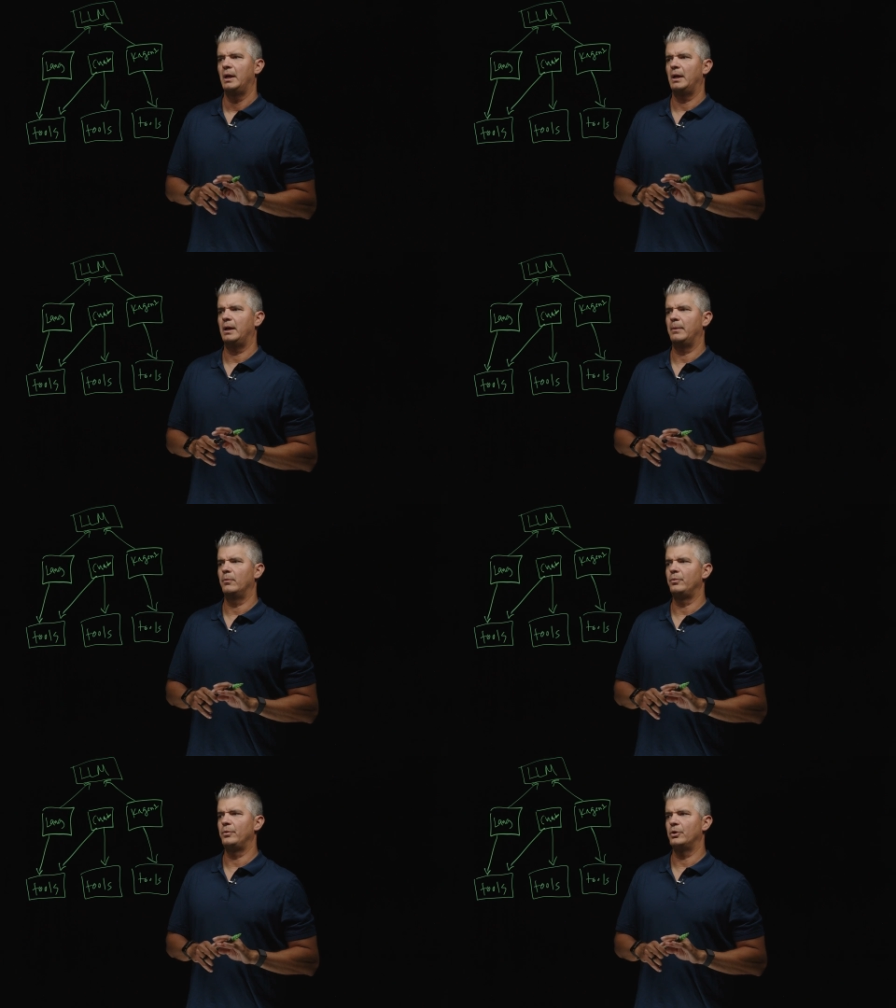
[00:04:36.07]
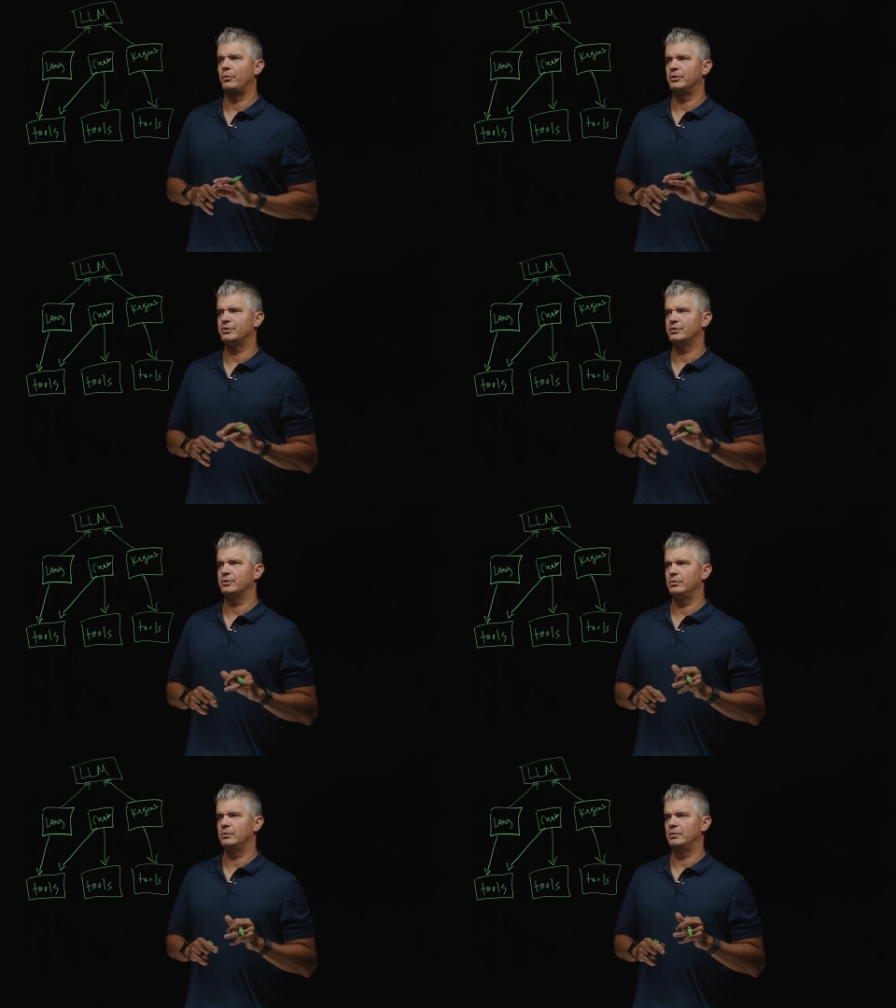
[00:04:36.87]
there's
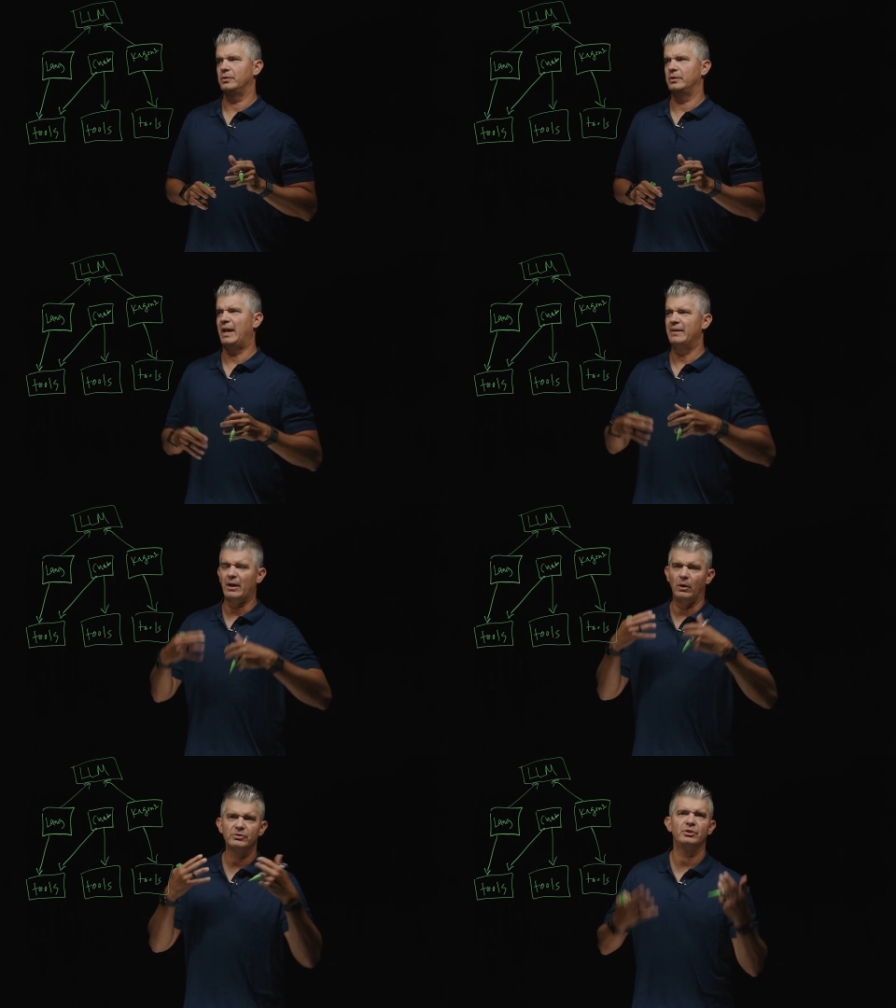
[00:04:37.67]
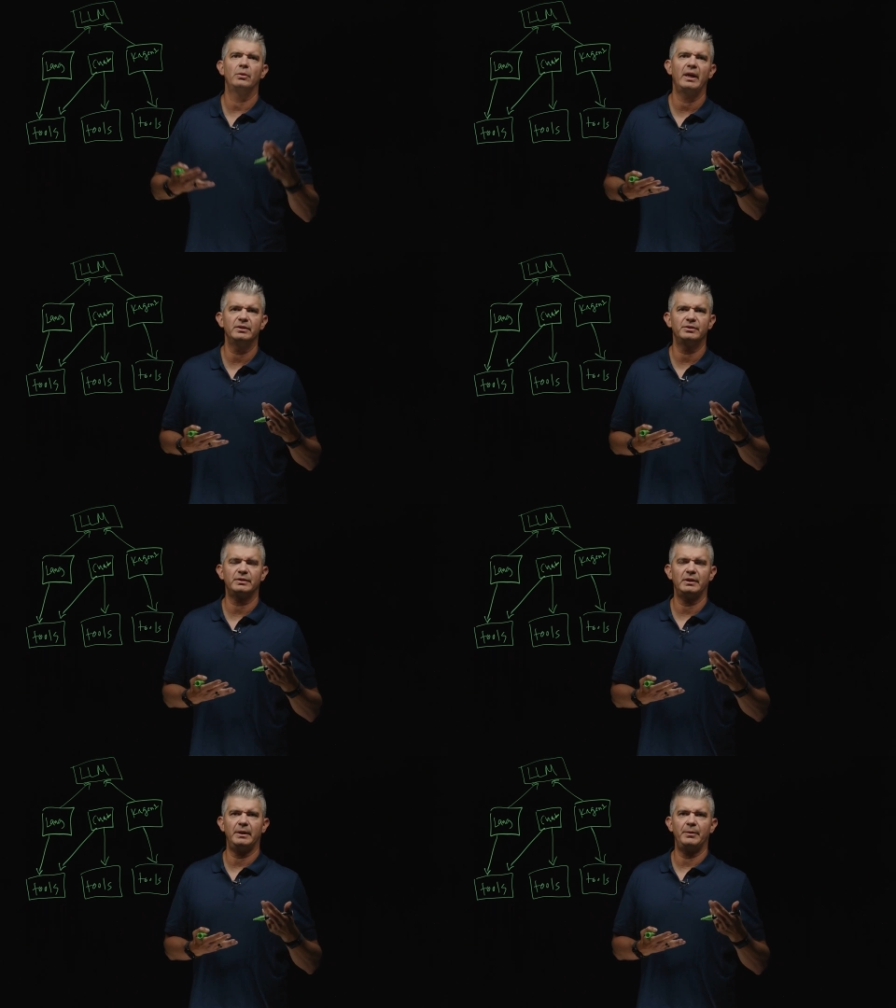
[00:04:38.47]
that also
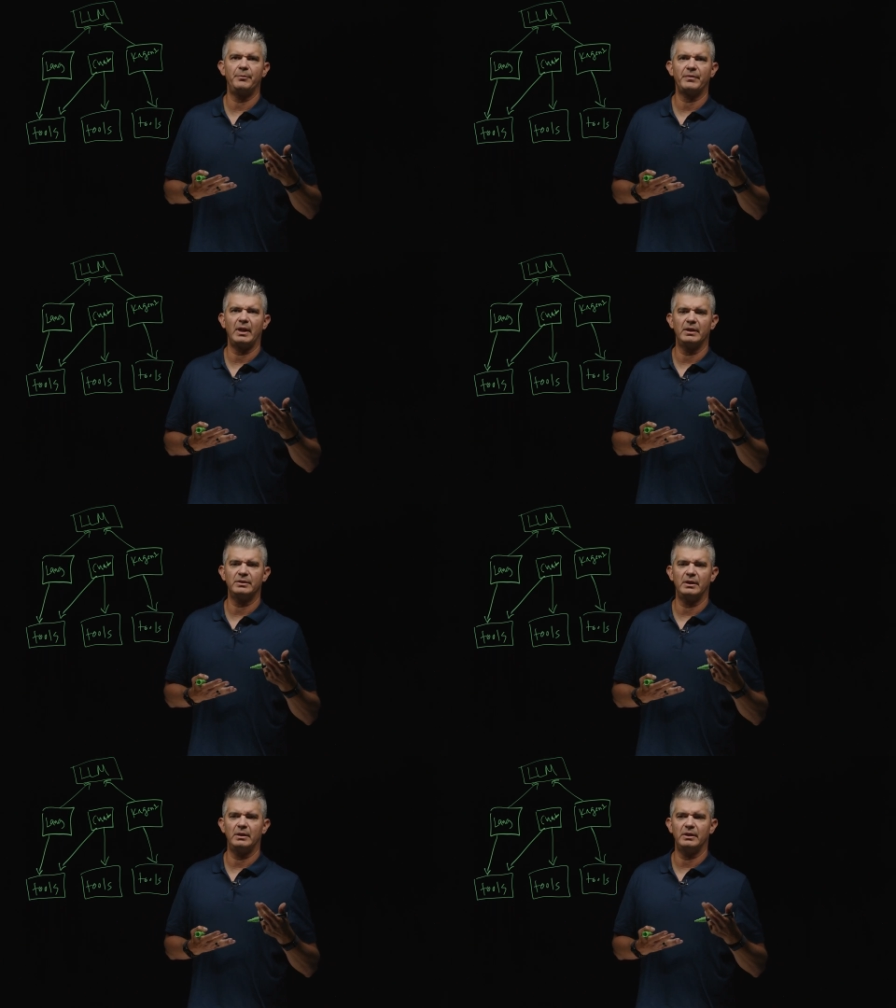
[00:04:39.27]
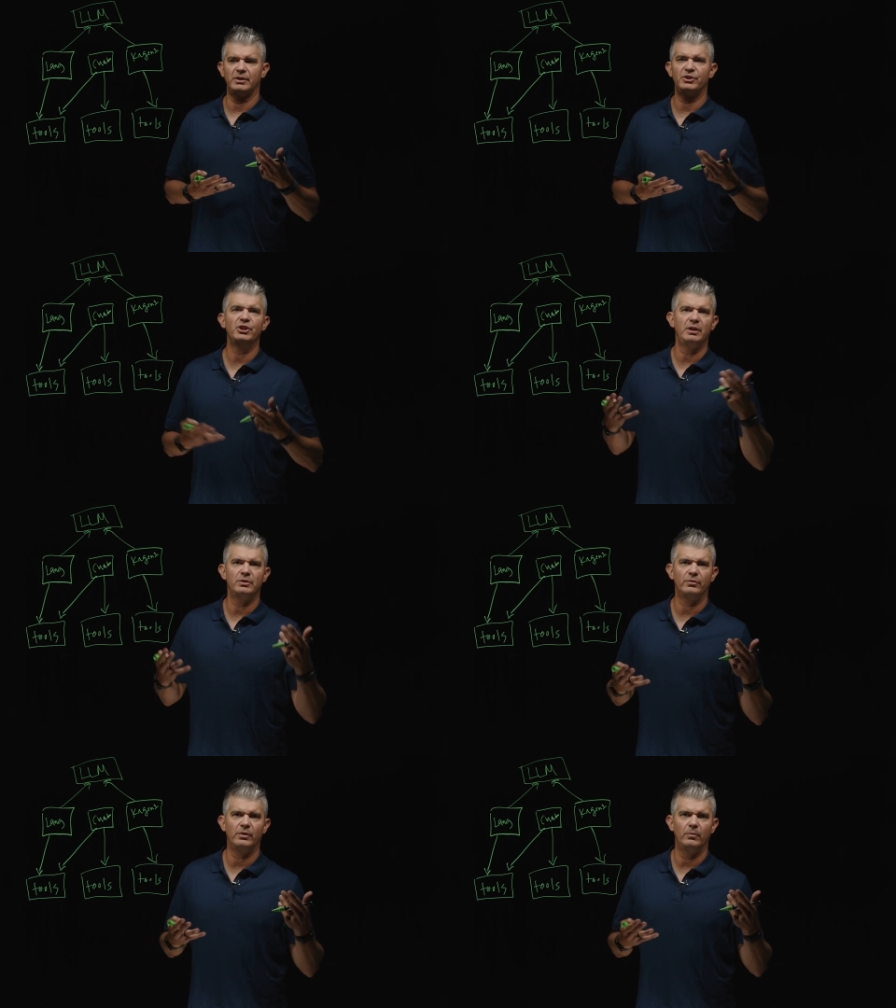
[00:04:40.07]
has a
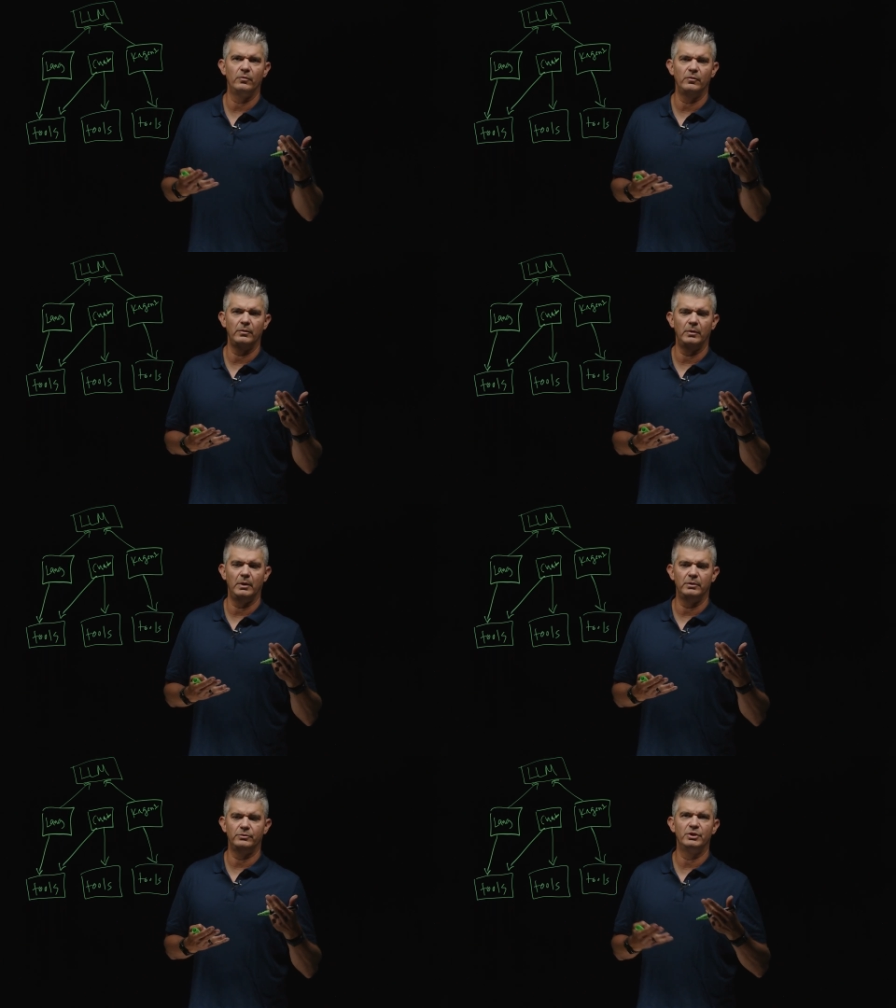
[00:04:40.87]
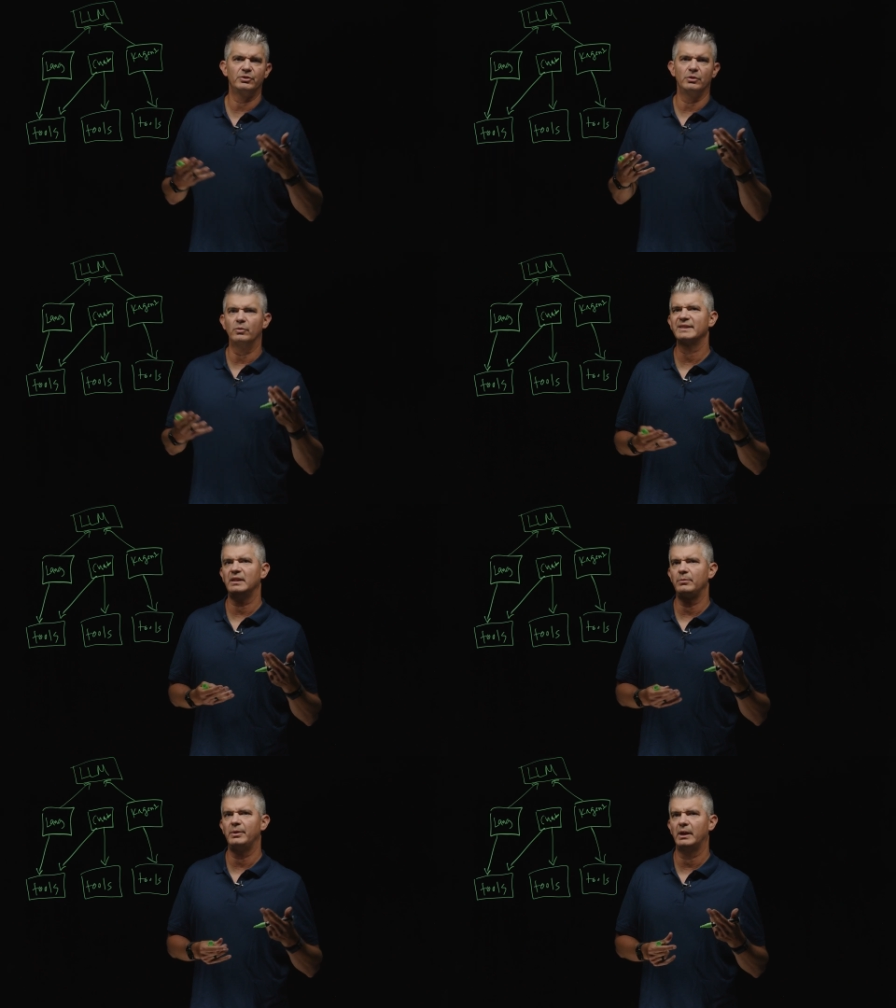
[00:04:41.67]
change from traditional REST
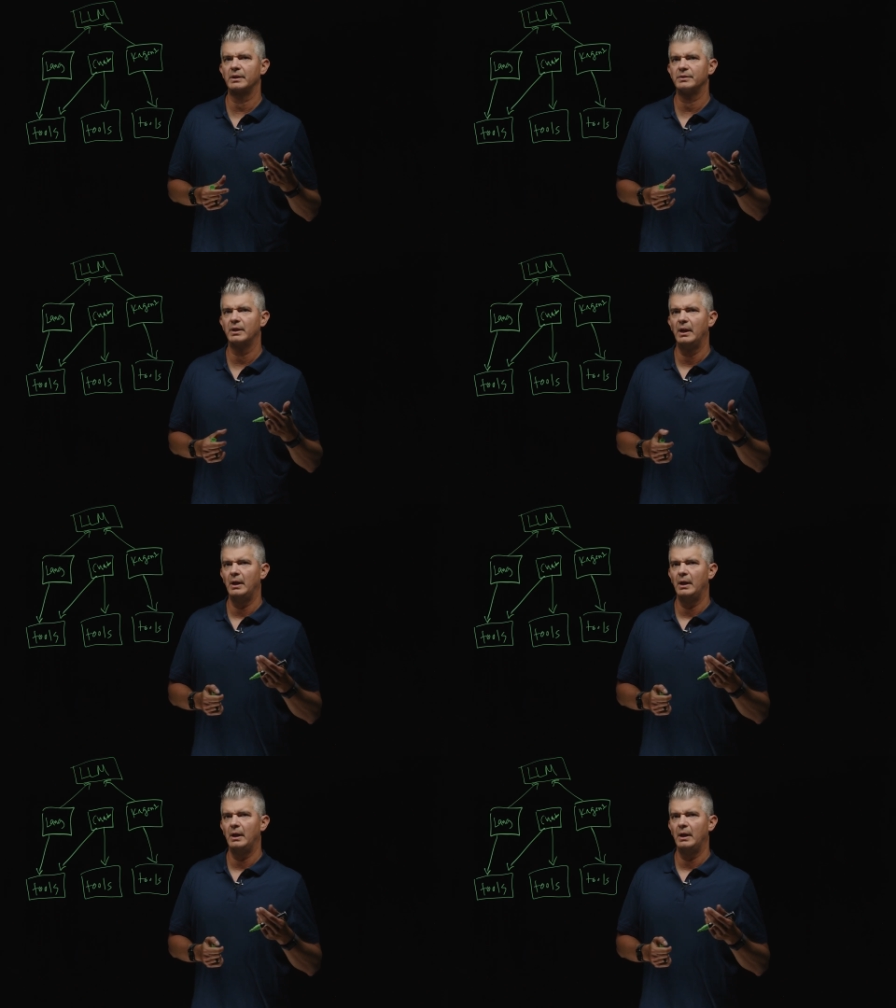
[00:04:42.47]
APIs.